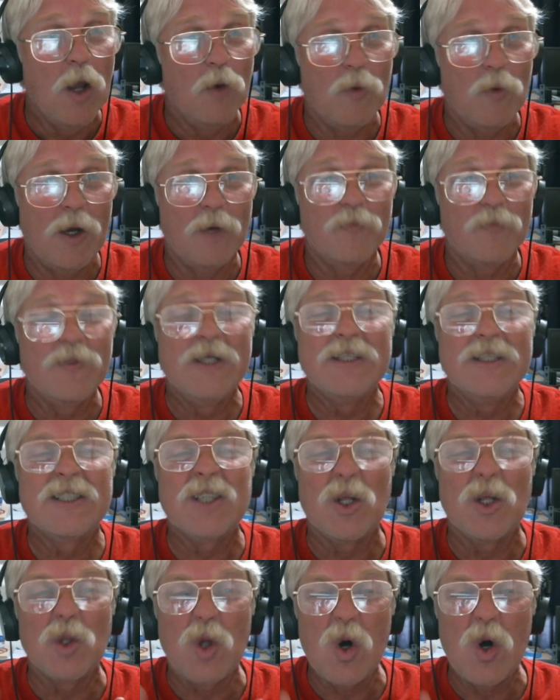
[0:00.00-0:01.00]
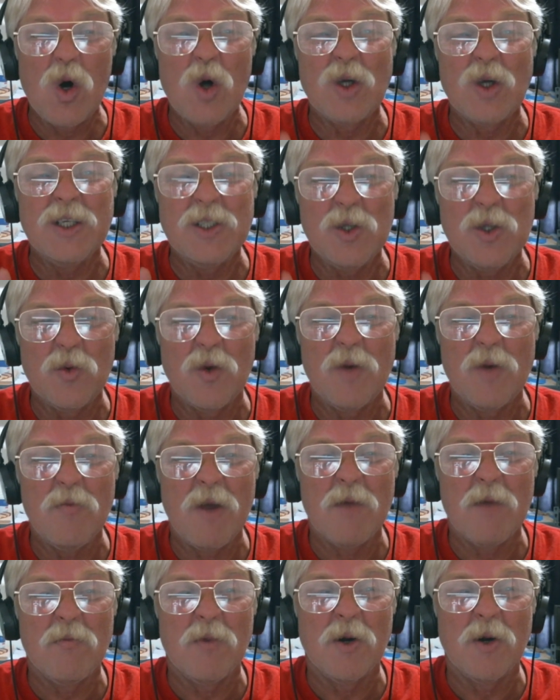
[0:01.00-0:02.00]
Well, so long as you
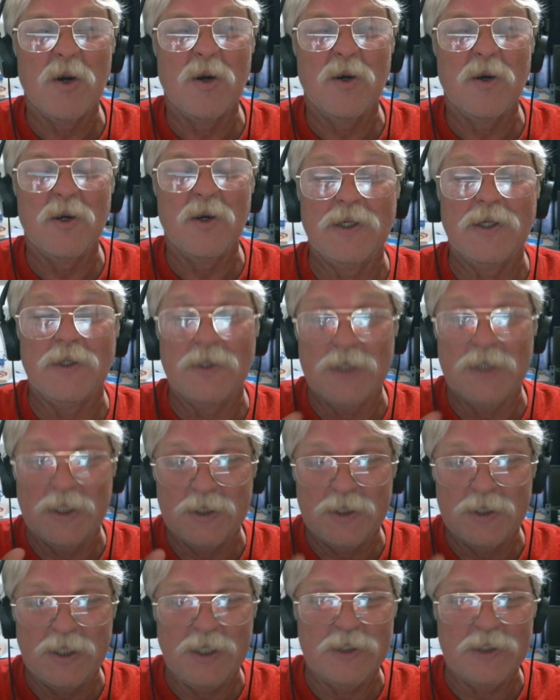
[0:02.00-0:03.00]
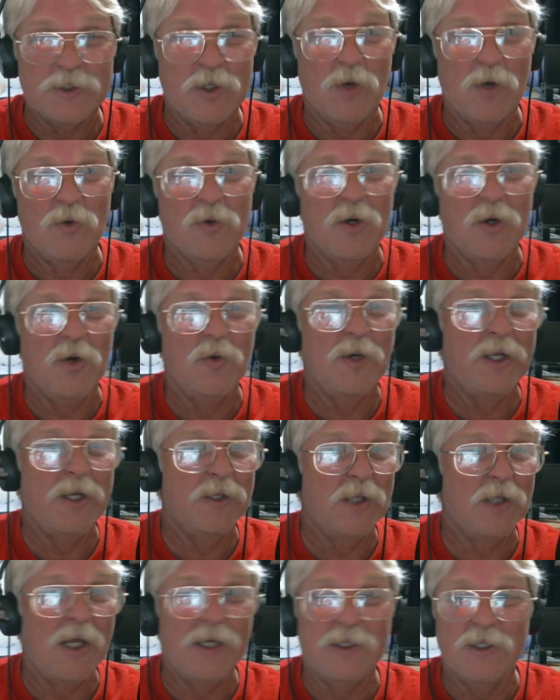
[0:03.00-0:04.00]
remember that these don't go
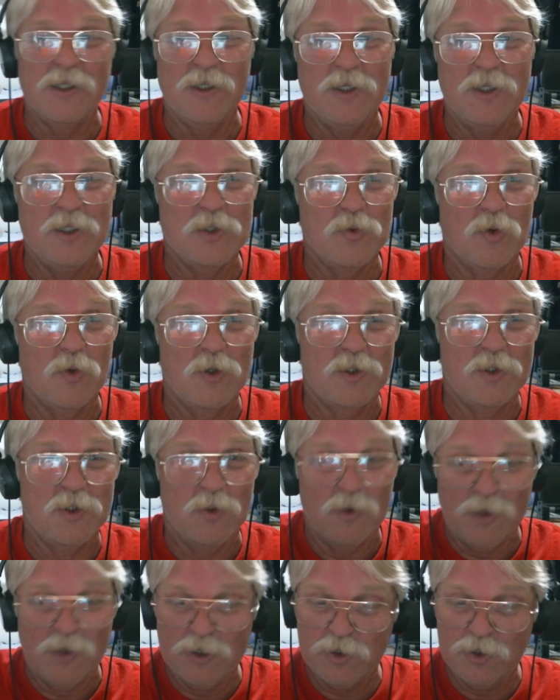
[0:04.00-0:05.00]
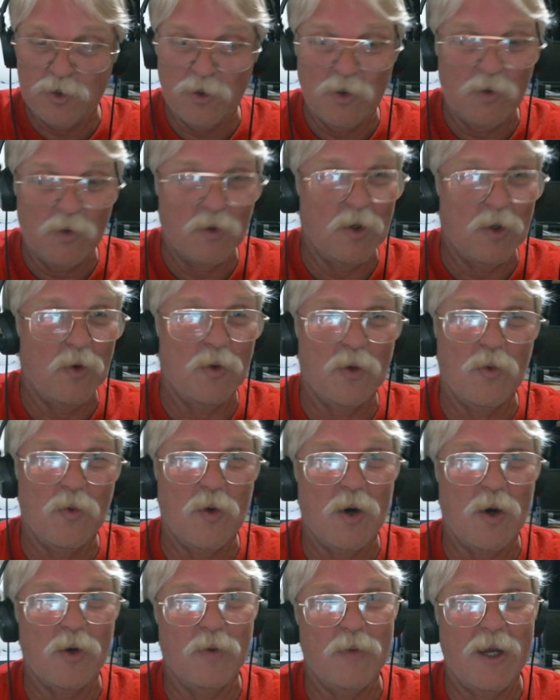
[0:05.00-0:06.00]
in like the dishwasher, and they sure don't go in a
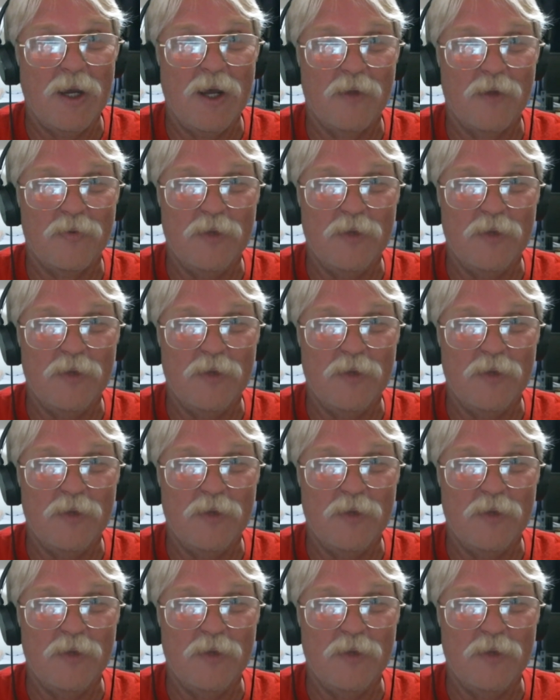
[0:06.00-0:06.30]
water bath.